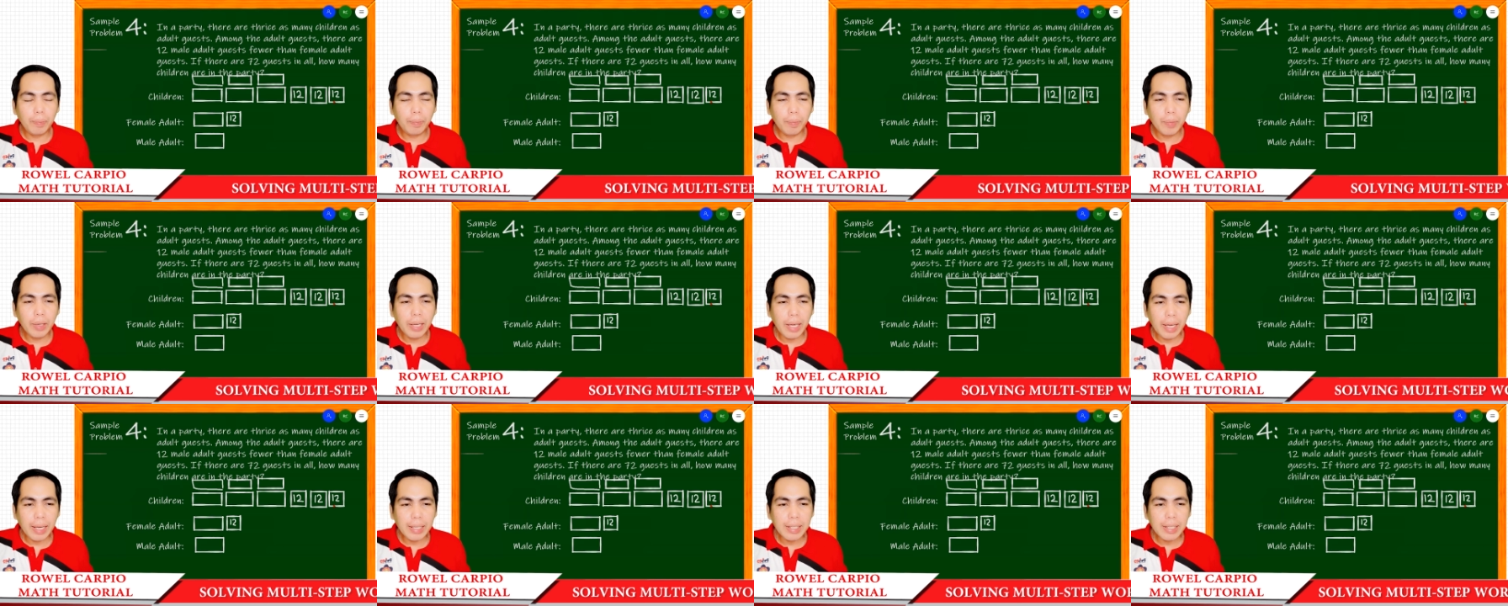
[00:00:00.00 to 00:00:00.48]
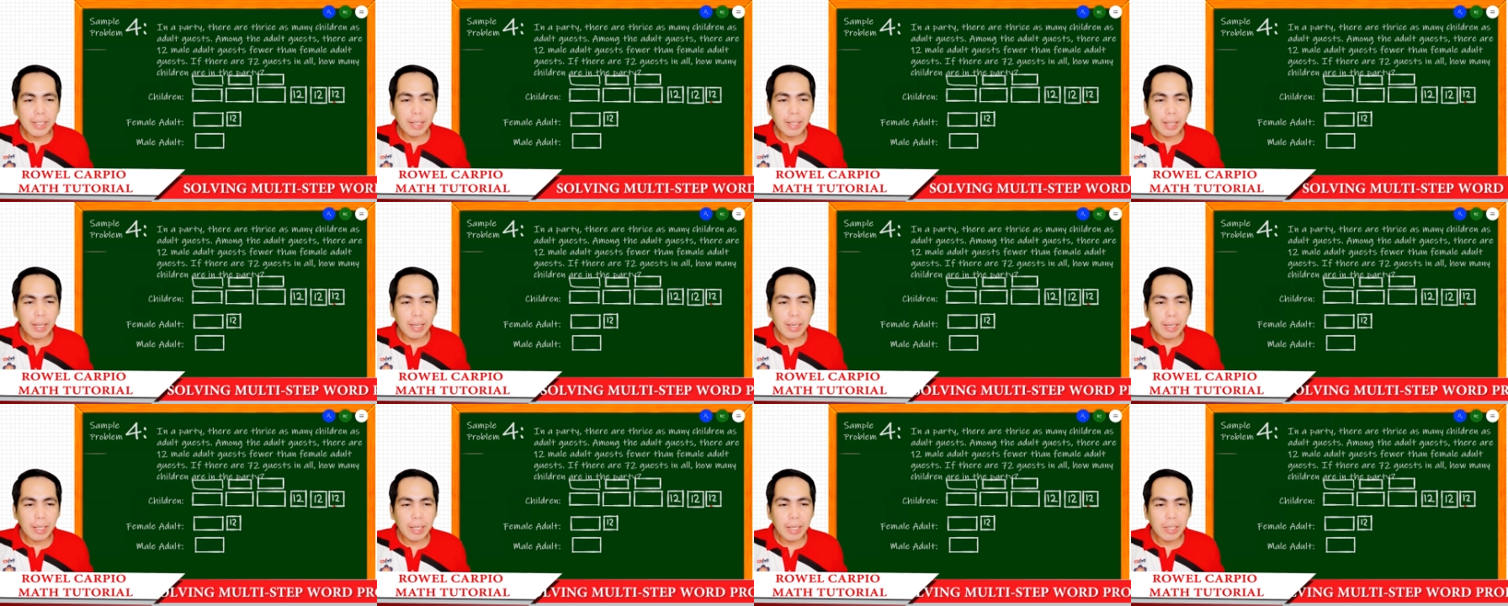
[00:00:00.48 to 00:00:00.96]
guests
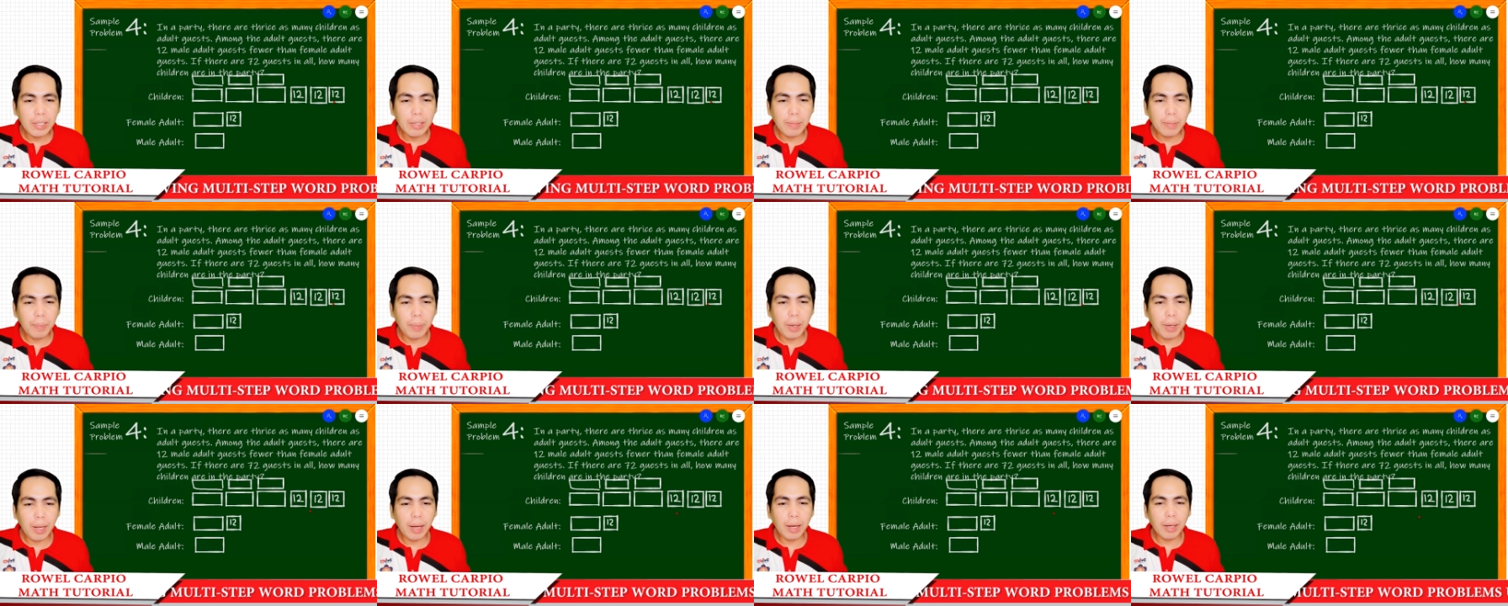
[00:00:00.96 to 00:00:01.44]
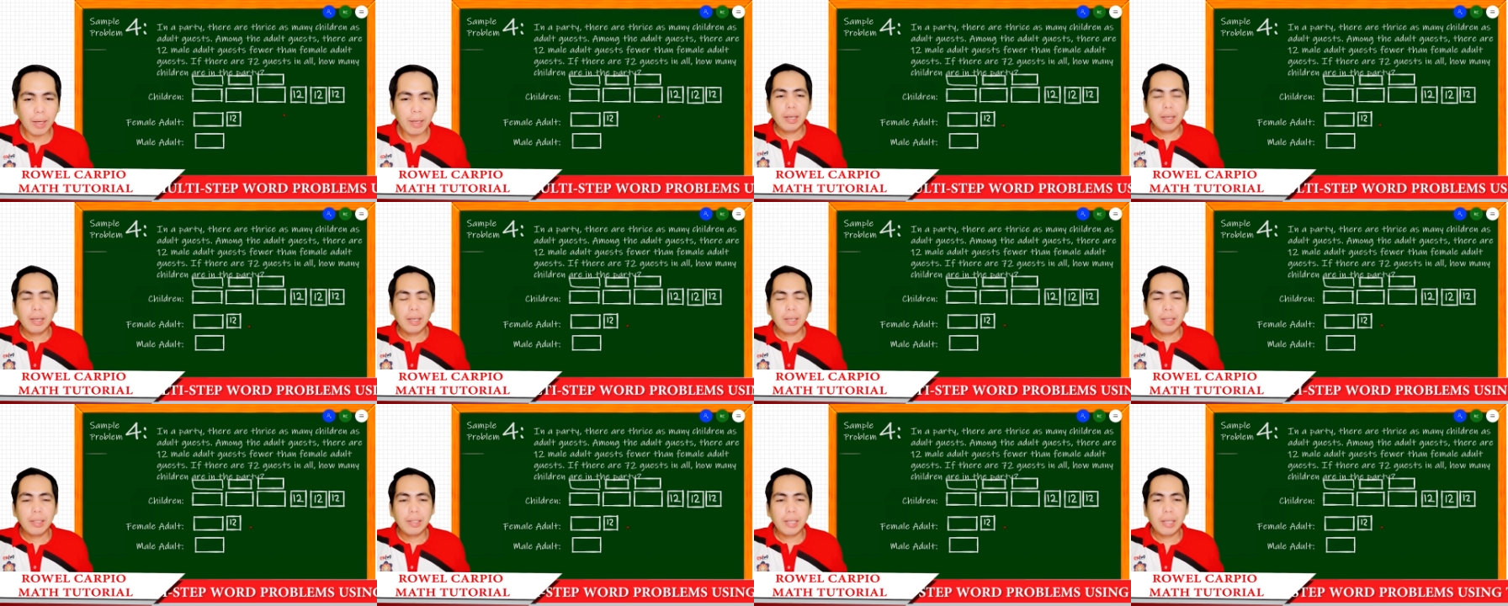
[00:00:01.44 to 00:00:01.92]
in each black,
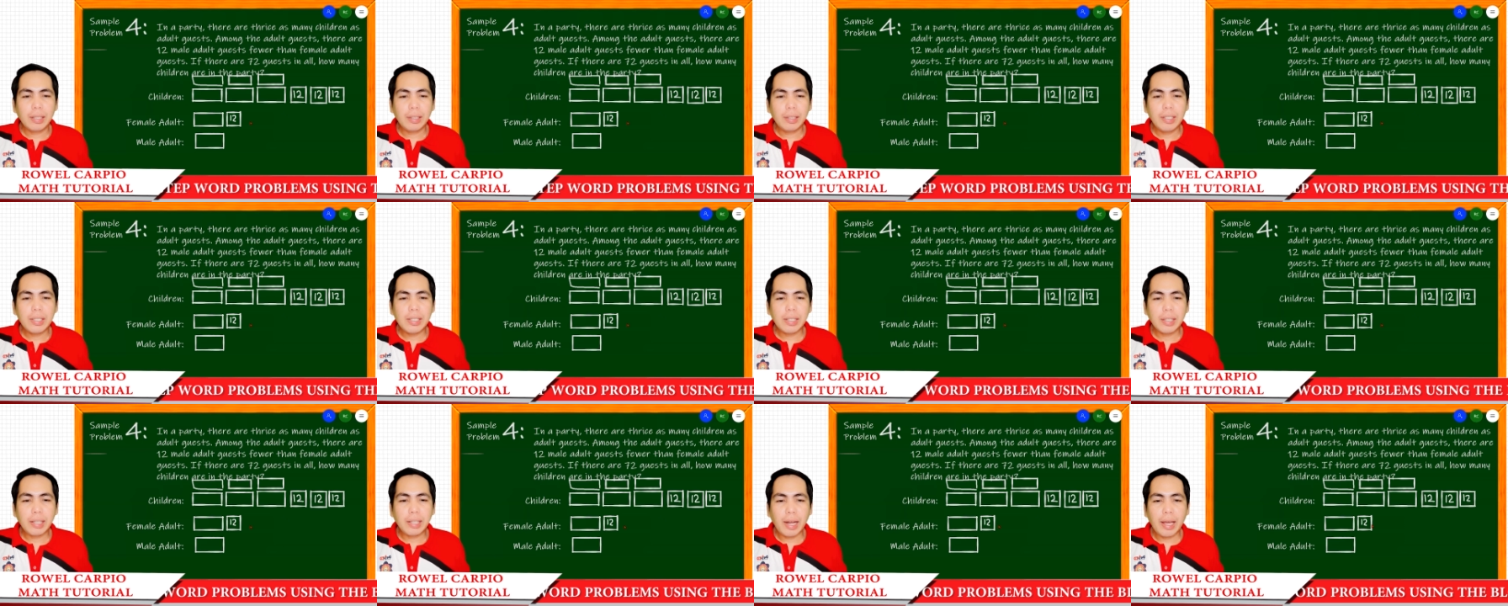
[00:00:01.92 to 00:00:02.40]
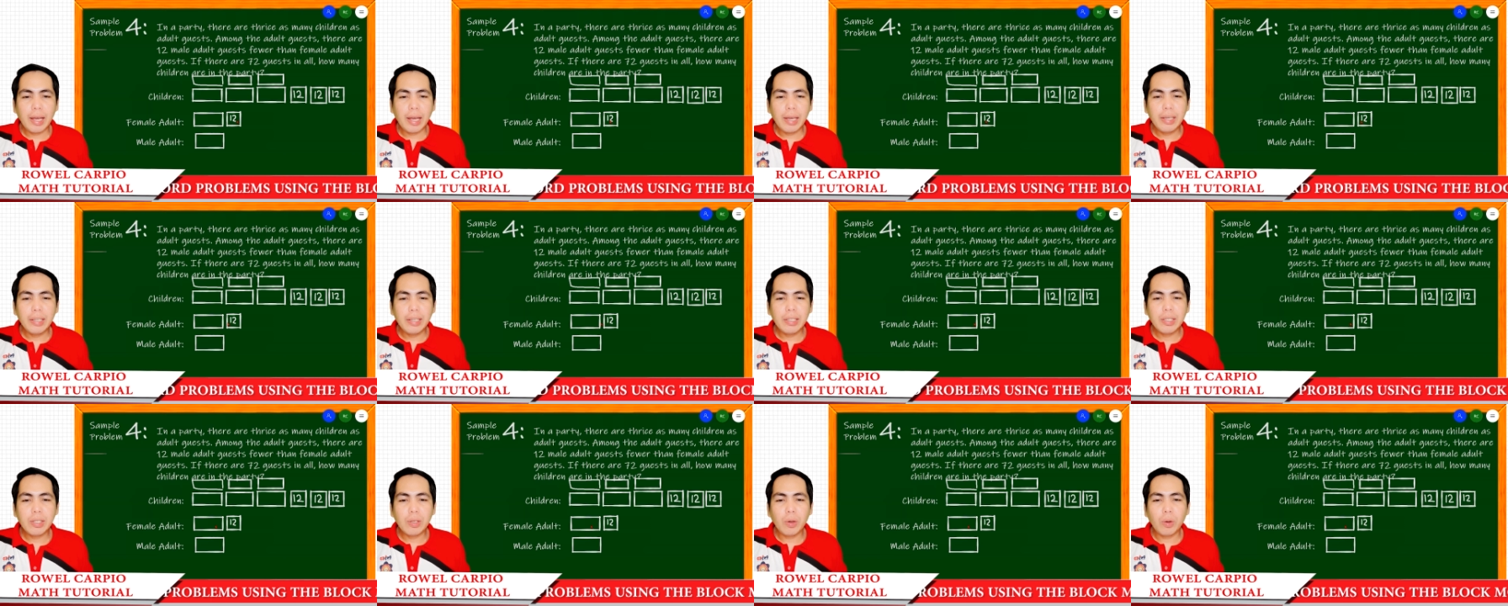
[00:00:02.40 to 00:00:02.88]
that is
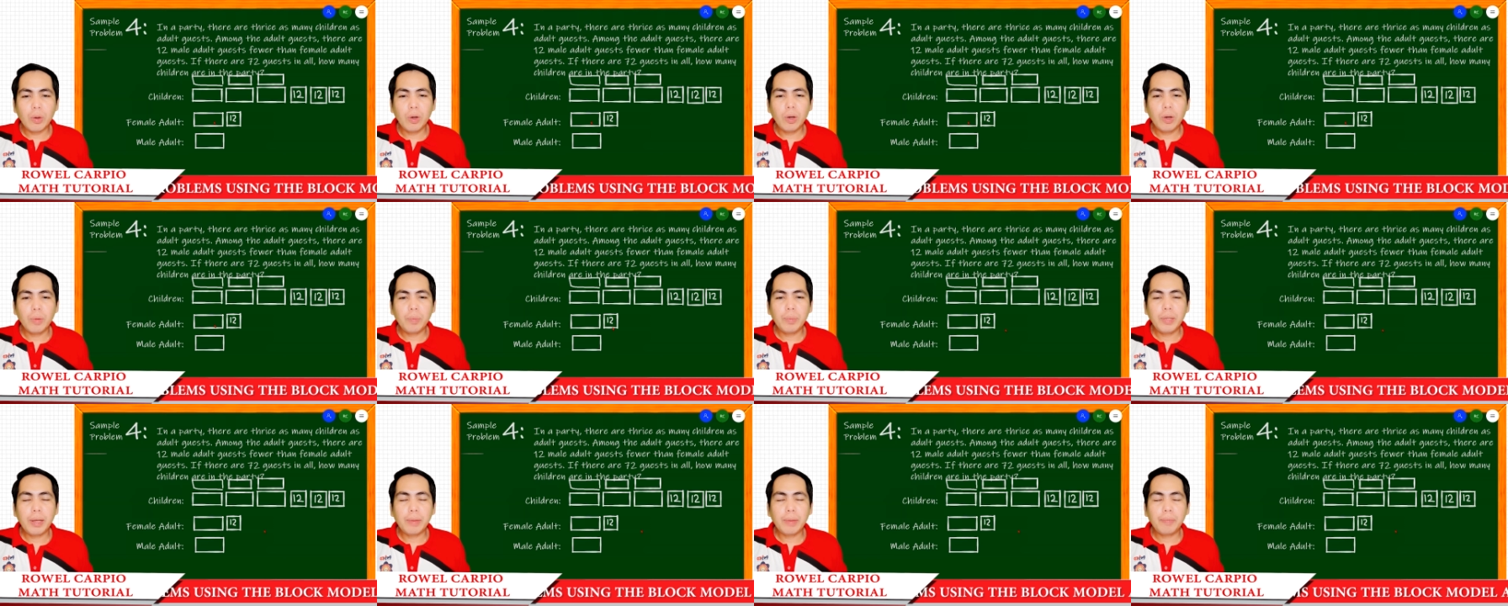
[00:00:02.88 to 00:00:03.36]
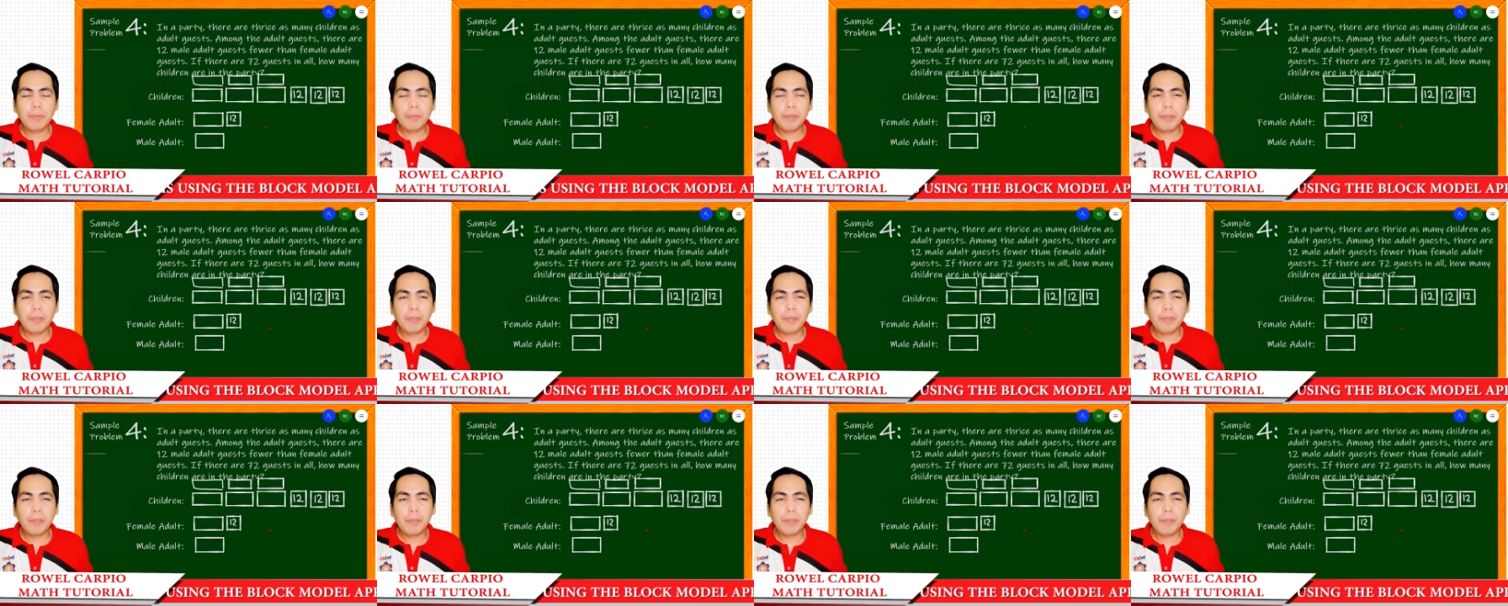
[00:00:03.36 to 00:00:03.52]
thrice of the